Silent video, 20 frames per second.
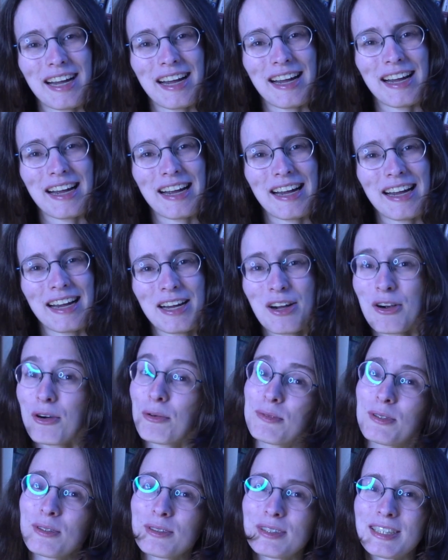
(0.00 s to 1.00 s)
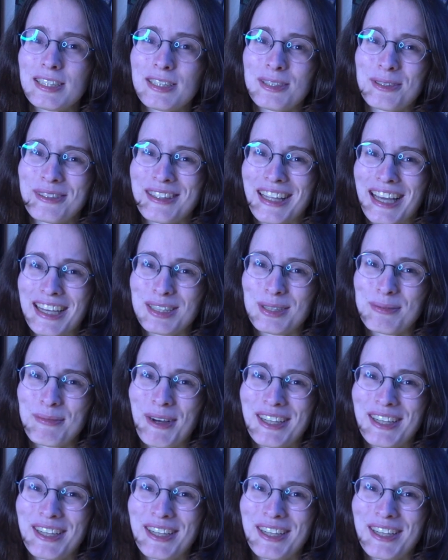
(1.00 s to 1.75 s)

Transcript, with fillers: I hope to see you next